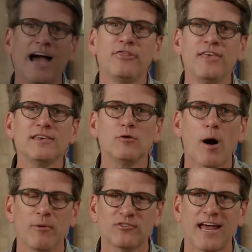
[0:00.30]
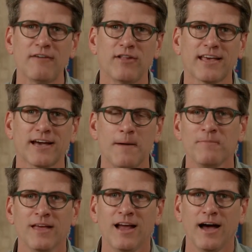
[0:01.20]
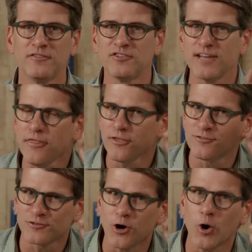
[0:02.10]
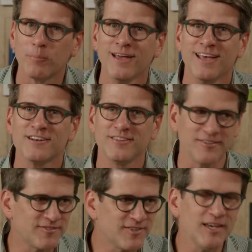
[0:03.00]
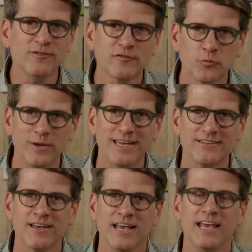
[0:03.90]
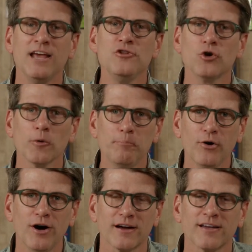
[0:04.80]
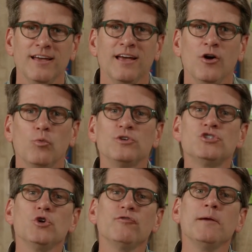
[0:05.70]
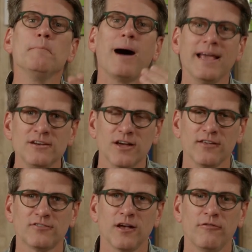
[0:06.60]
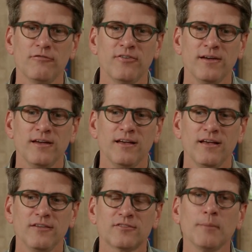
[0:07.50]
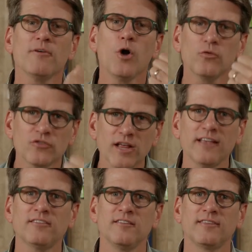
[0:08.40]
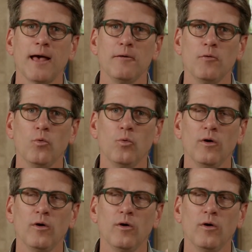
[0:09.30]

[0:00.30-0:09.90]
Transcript: I think you almost have like a, a stethoscope to the C-suite in your book. Would you remind us of some of those lessons that